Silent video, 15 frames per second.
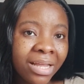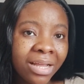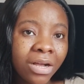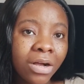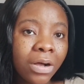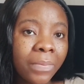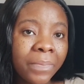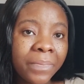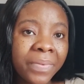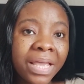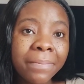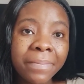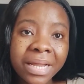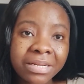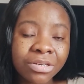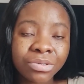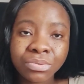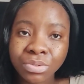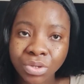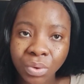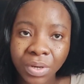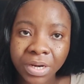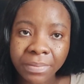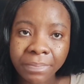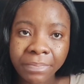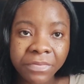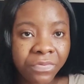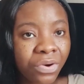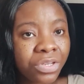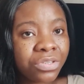a medical done
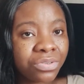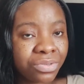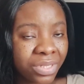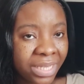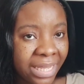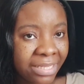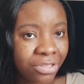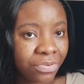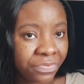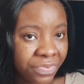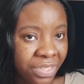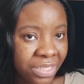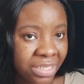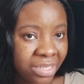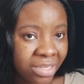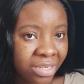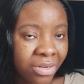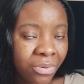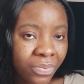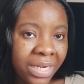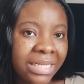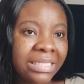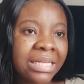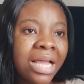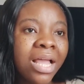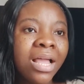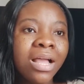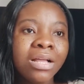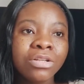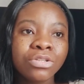before you could get your visa, right?
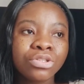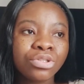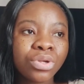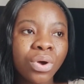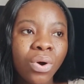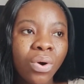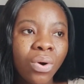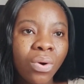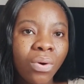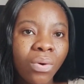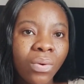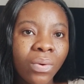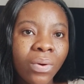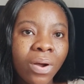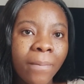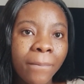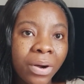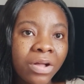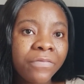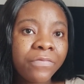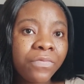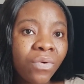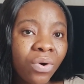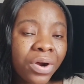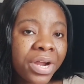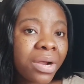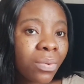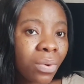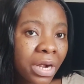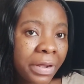So but for
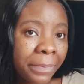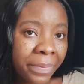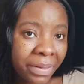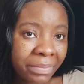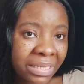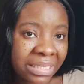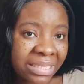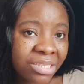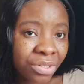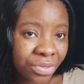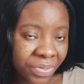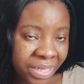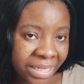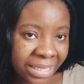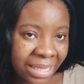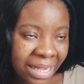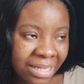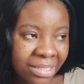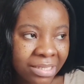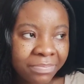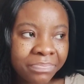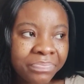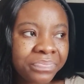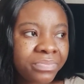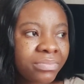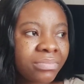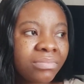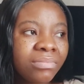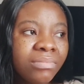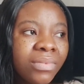a work permit, you need that.
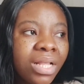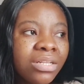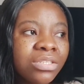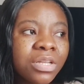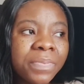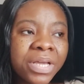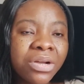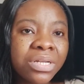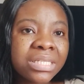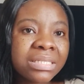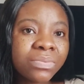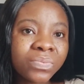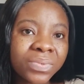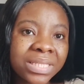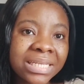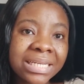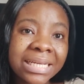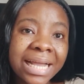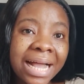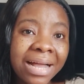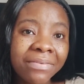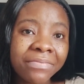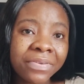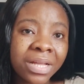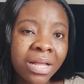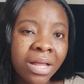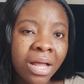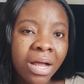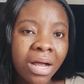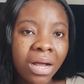So because we didn't have
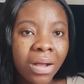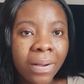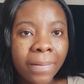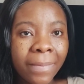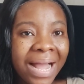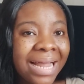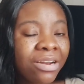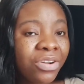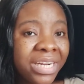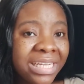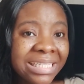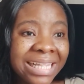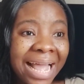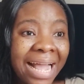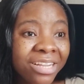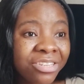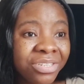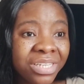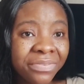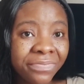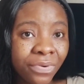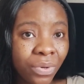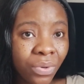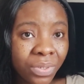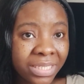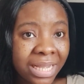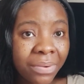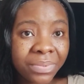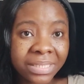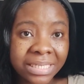and honestly I actually forgot
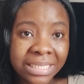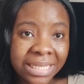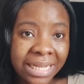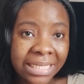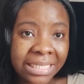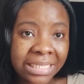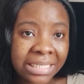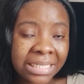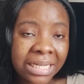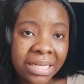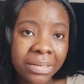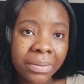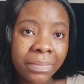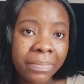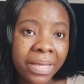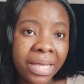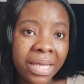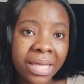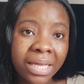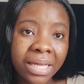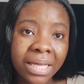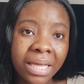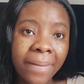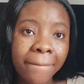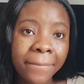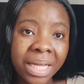that we needed a